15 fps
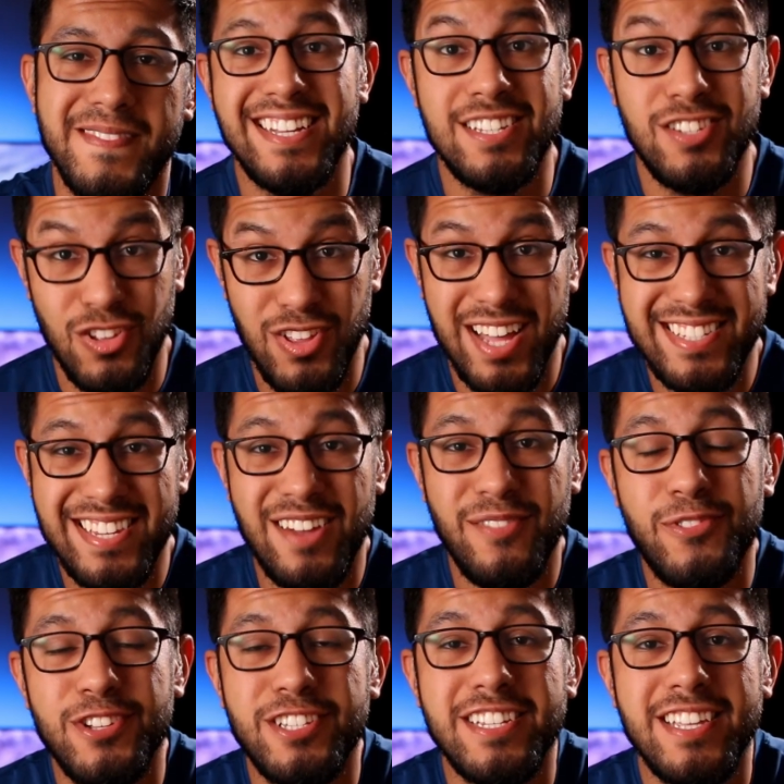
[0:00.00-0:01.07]
So that's it
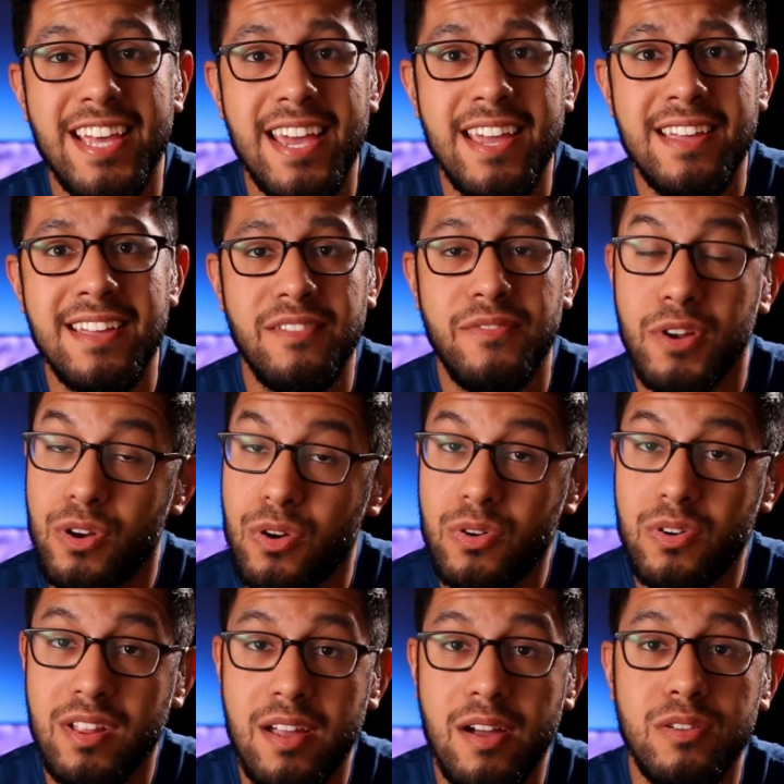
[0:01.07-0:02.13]
for today. If you
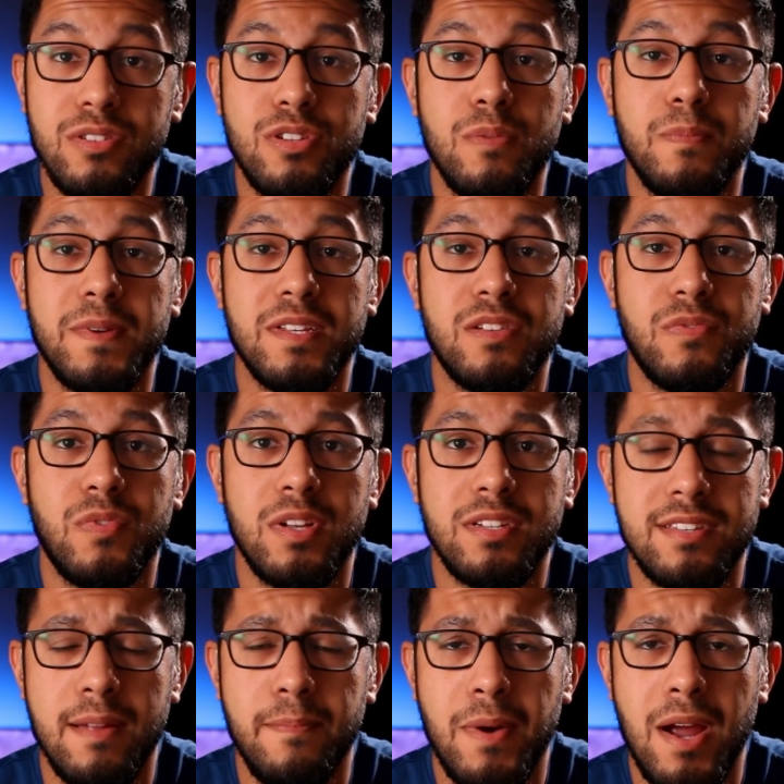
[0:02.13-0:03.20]
currently own some piece of real
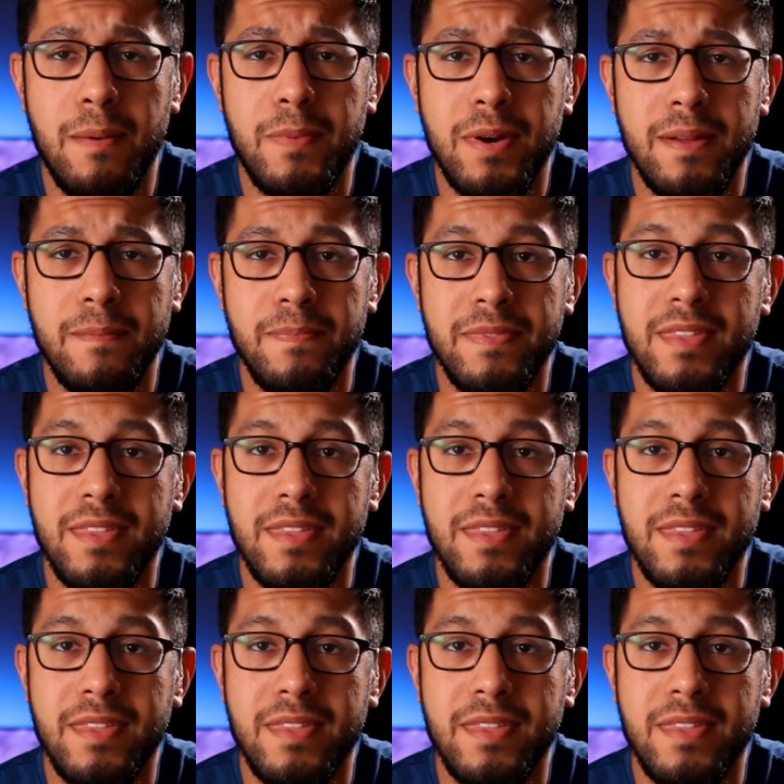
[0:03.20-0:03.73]
estate property,